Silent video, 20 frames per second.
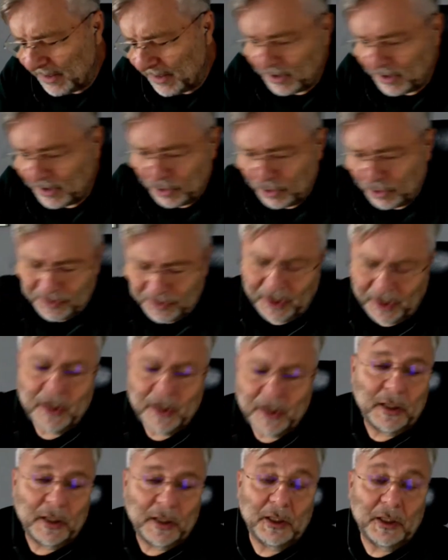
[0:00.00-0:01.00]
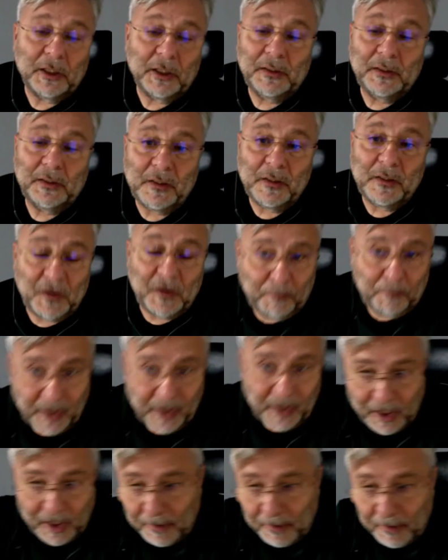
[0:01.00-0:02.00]
it's using
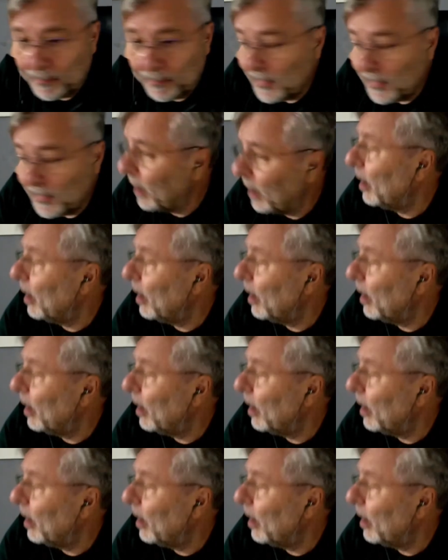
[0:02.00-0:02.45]
TCP